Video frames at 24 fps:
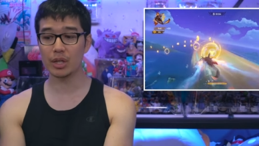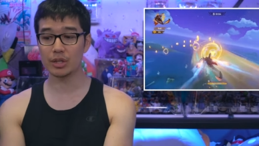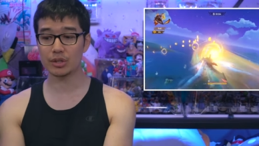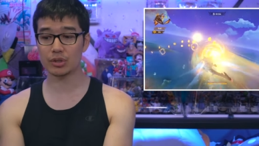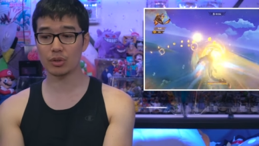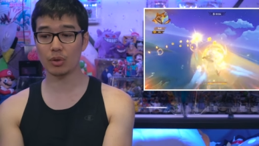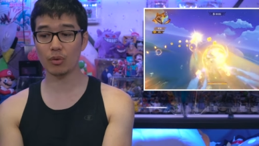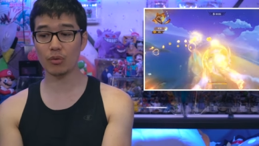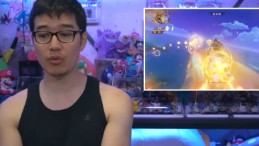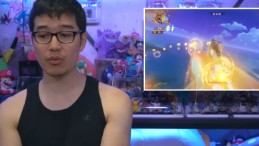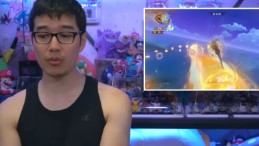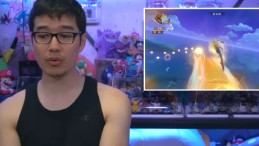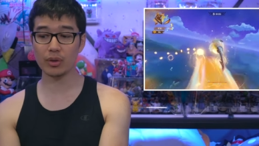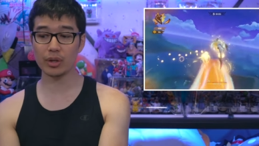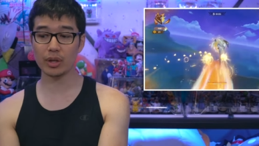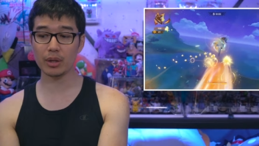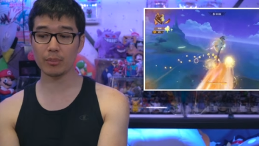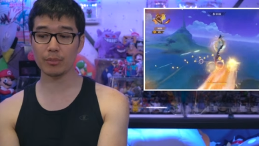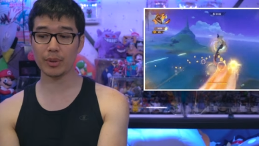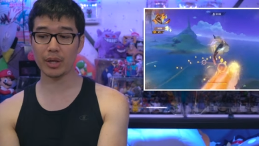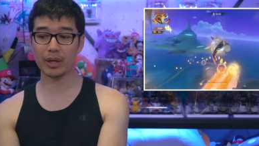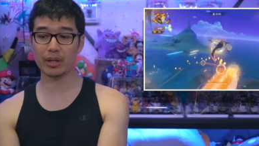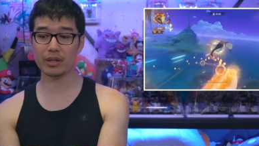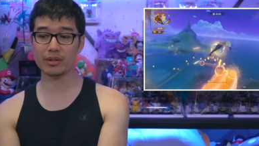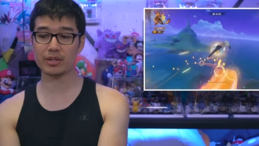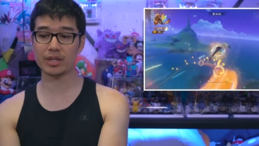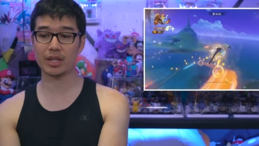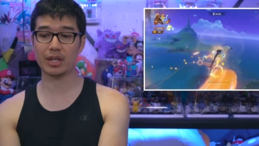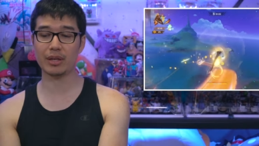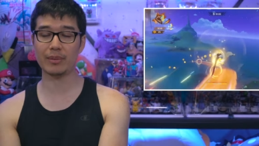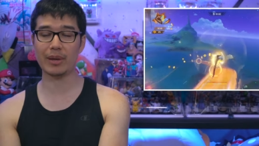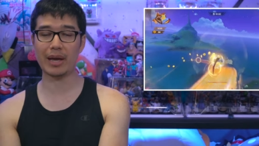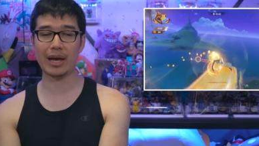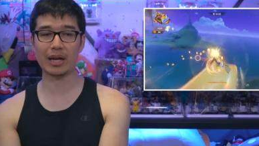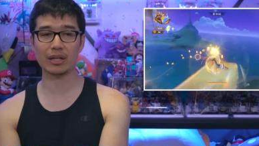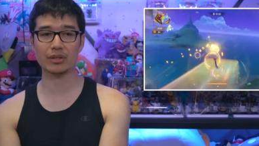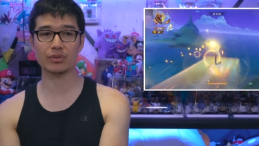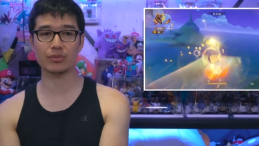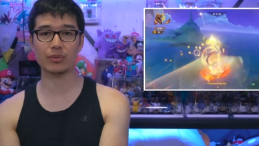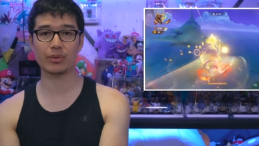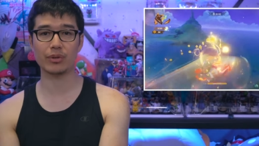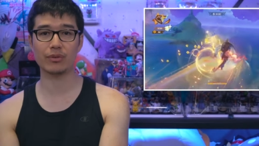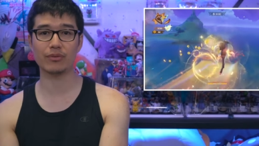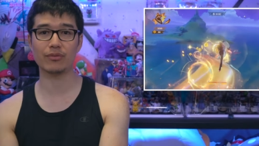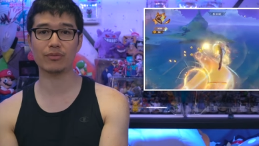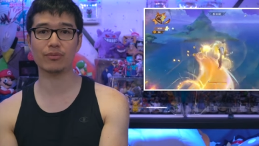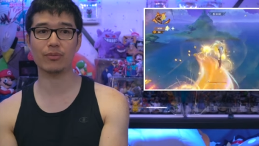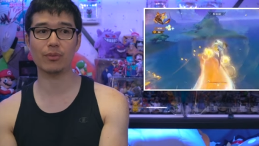So hopefully by the time Acts 3
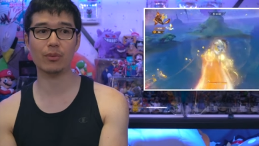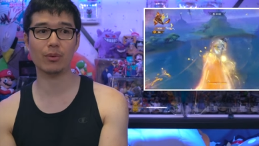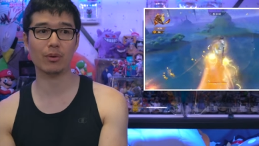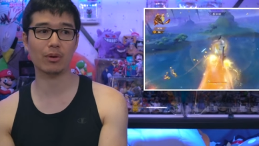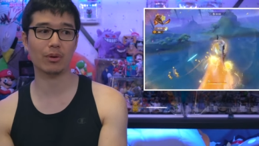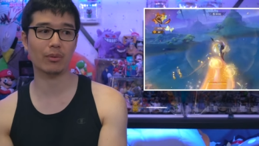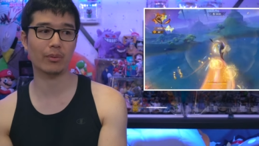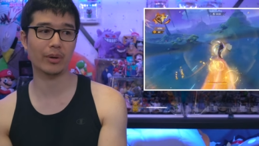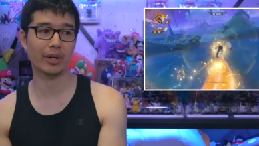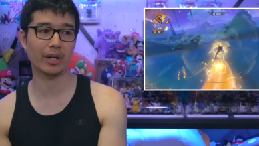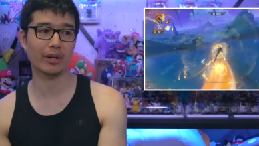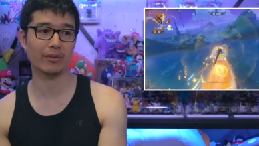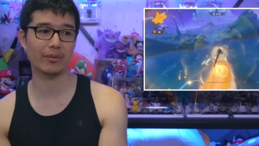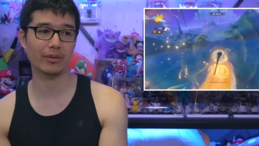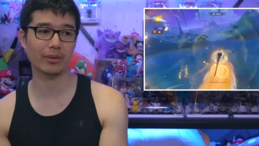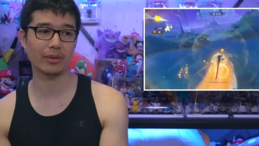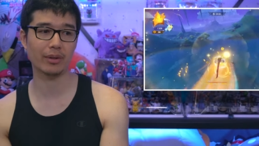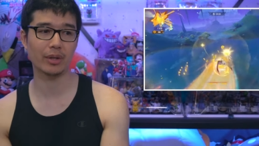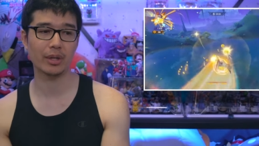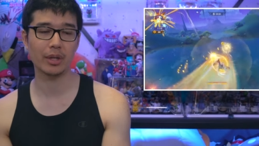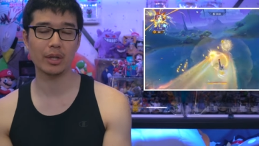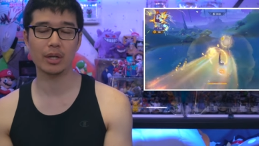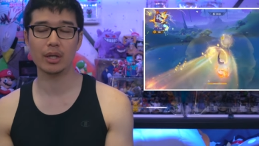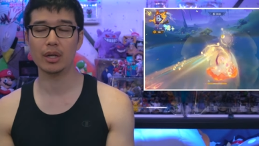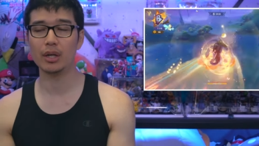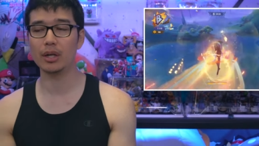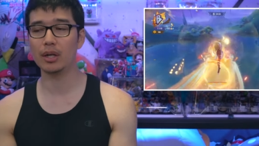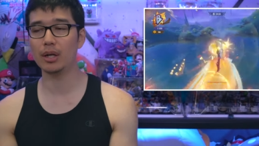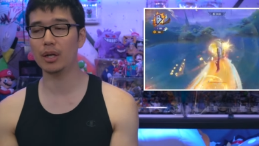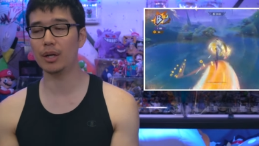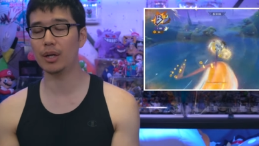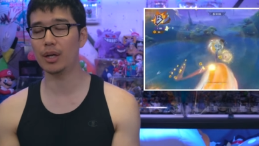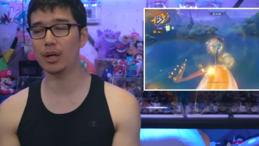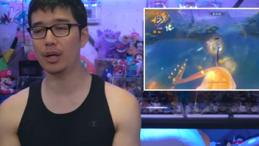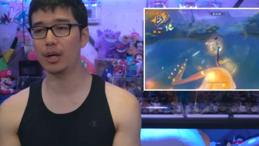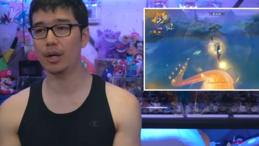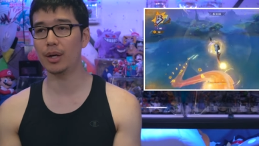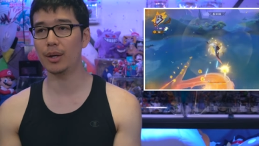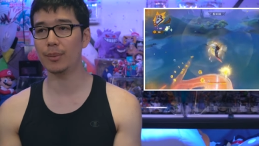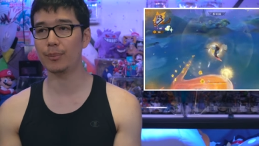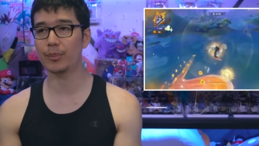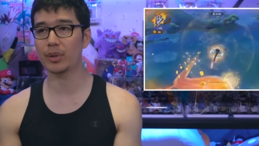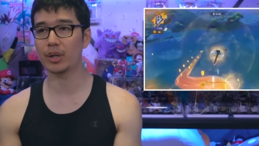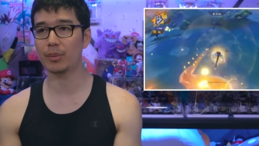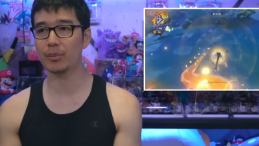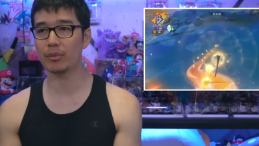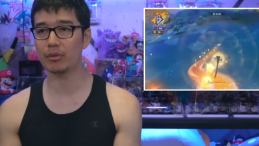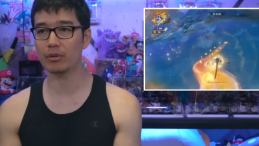and 4 or whatever um,
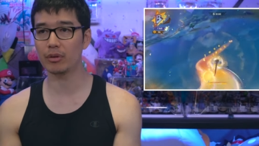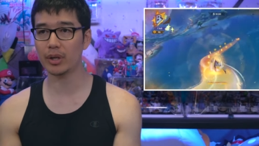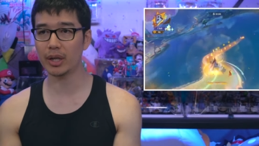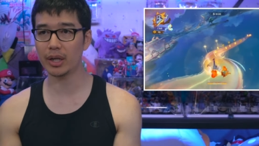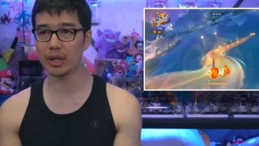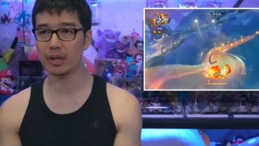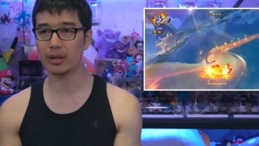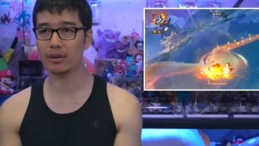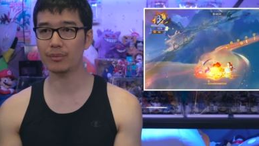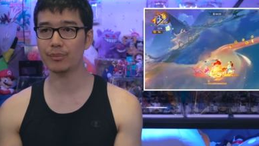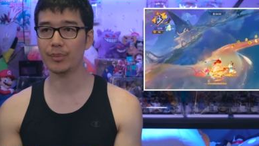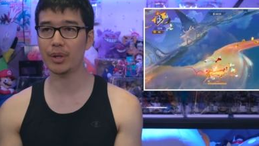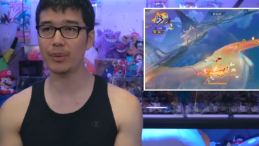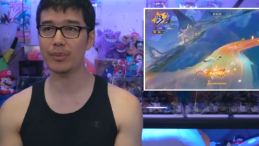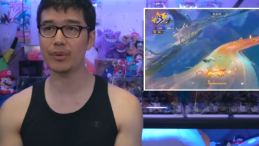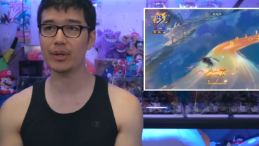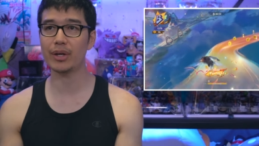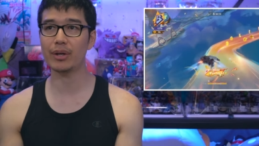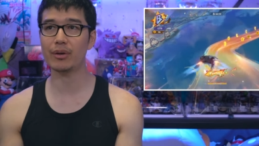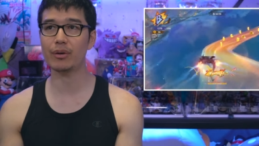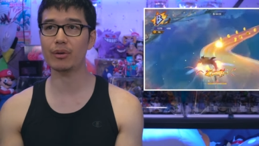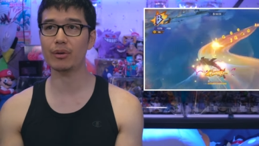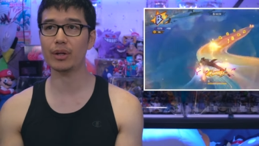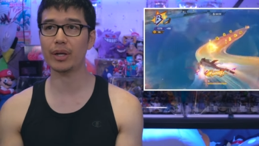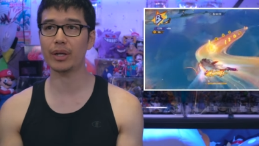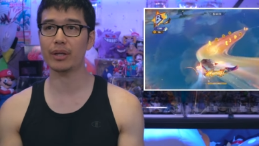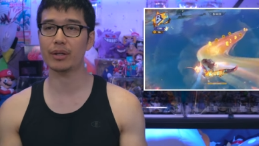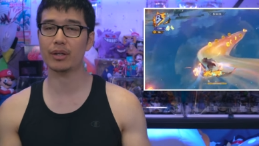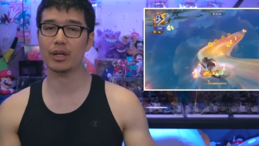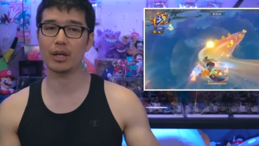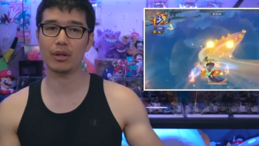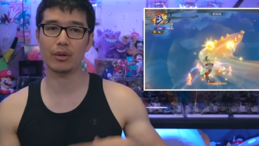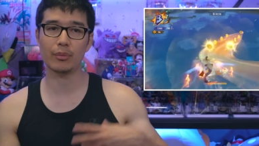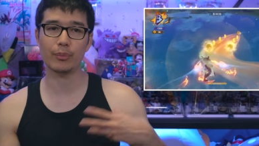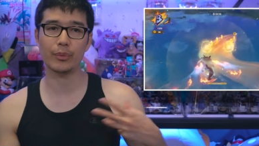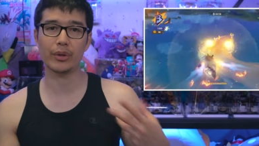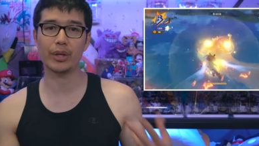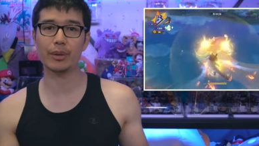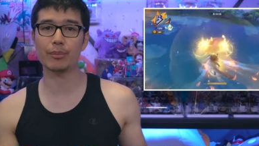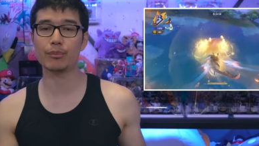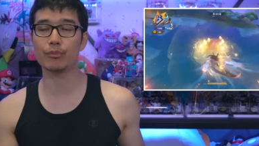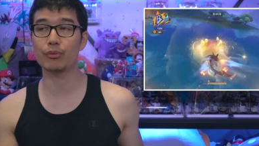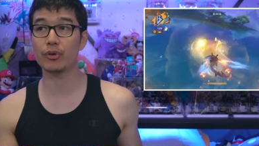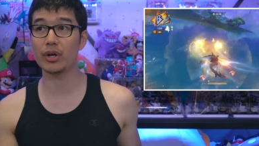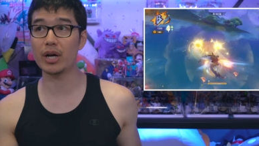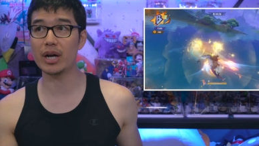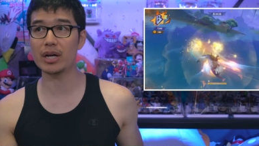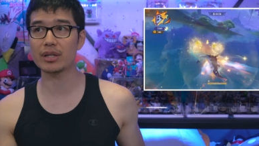come around, maybe that'll like color me
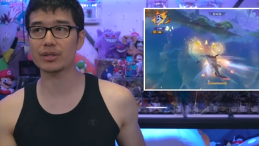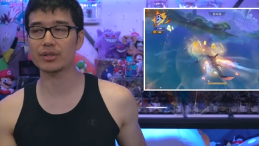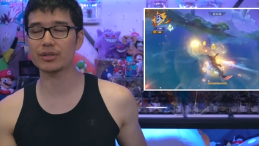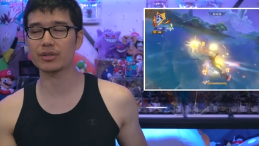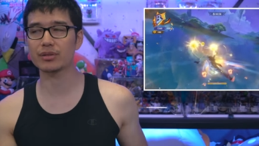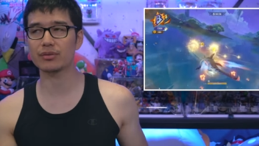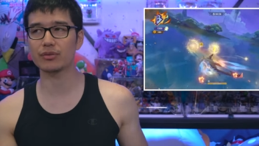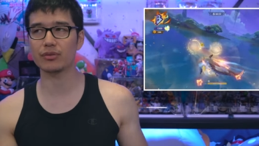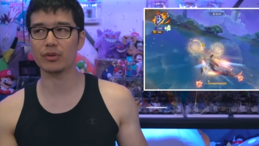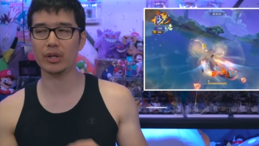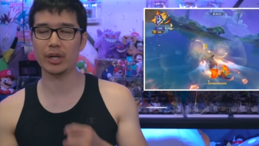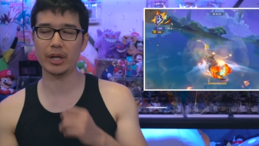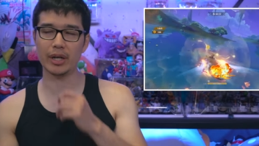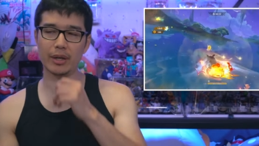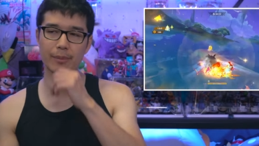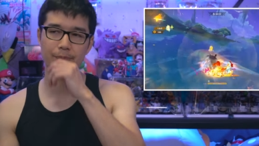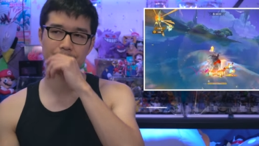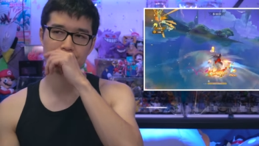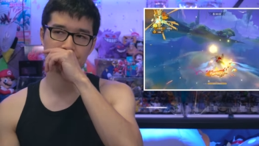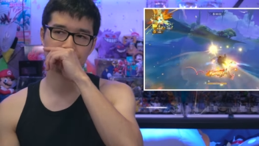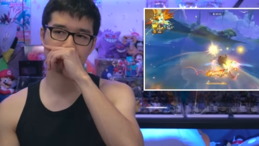impressed, right?